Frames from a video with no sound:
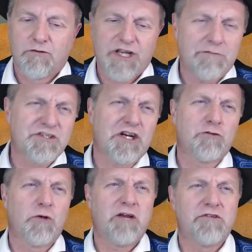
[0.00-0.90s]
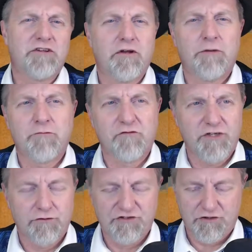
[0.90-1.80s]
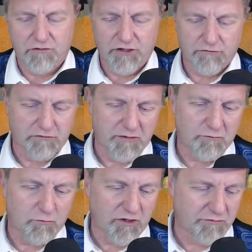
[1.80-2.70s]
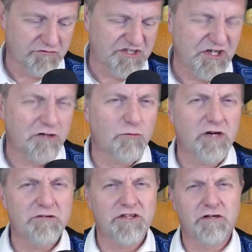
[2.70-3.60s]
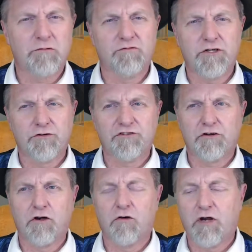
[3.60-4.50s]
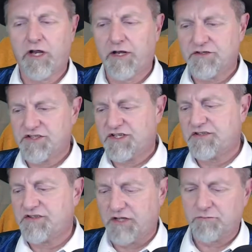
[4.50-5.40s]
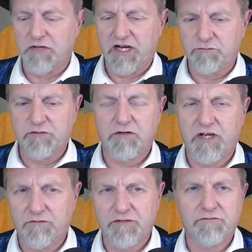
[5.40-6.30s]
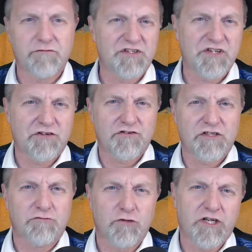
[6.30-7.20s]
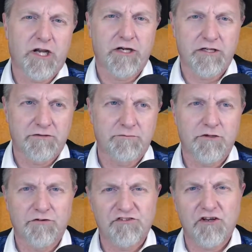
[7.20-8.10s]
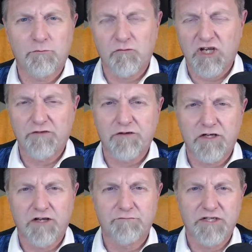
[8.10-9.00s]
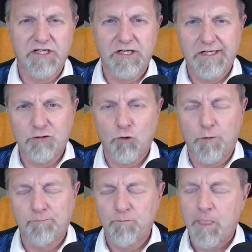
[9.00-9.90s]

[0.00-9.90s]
Well, that was done away with a number of years ago. I don't remember when, but it was done away with a number of years ago. And since then, black people have been essentially regaining, you know, some level of being equal.